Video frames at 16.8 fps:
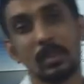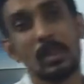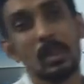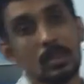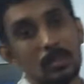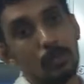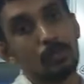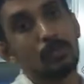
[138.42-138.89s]

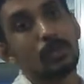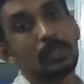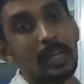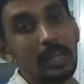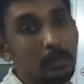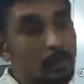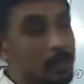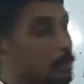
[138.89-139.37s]
So for
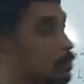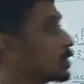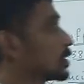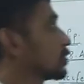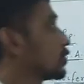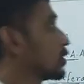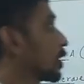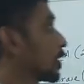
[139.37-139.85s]
that
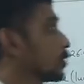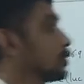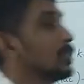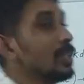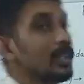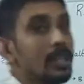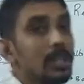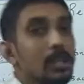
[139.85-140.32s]
purpose, we are
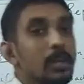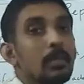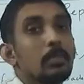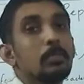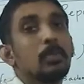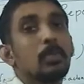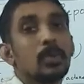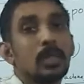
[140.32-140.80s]
using
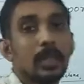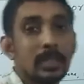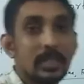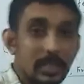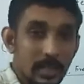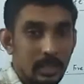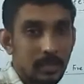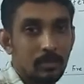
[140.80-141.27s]
reporter
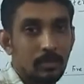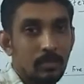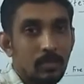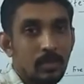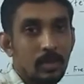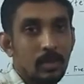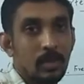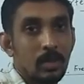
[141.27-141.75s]
gene.
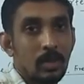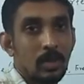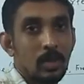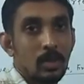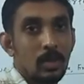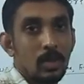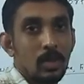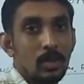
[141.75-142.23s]

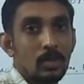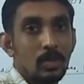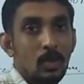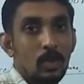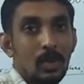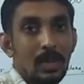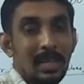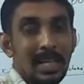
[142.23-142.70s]

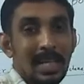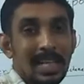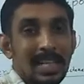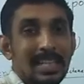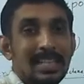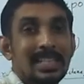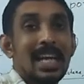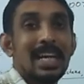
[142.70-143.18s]
So
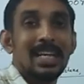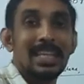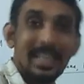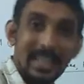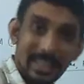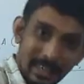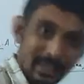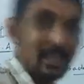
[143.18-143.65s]
that
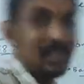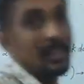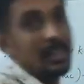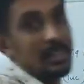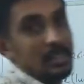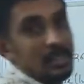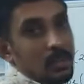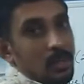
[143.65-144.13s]
technique
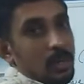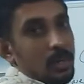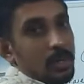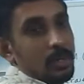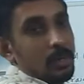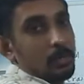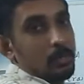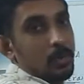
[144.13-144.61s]
is
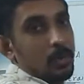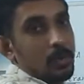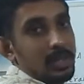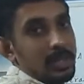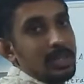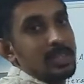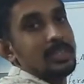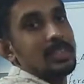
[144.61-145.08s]
called
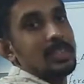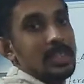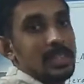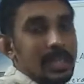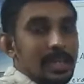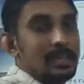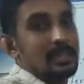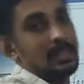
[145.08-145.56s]
reporter
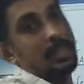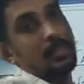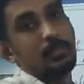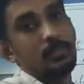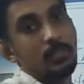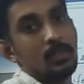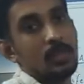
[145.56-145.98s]
gene assay.